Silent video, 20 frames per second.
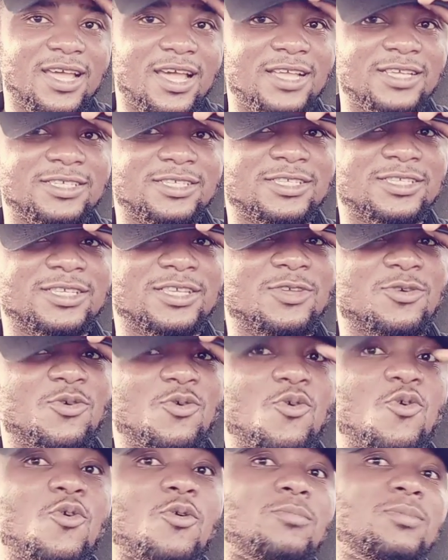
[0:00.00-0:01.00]
I still
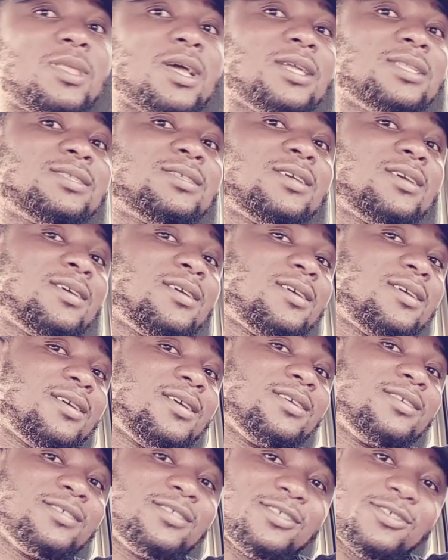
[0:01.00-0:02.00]
hope that
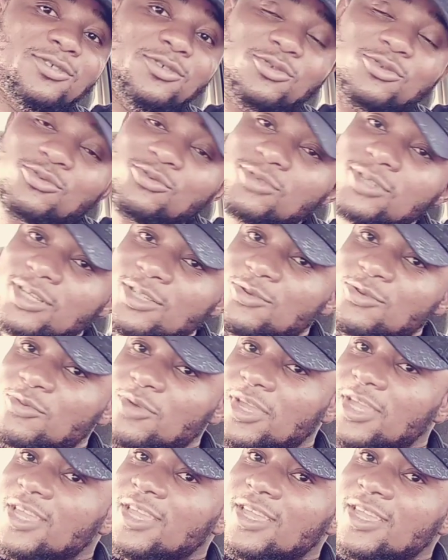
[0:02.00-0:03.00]
is the truth
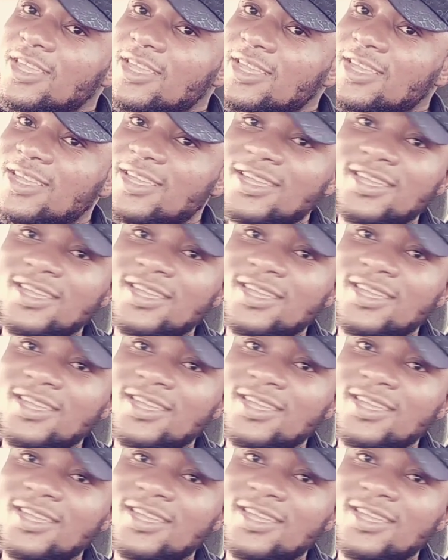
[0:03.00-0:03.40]
anyway.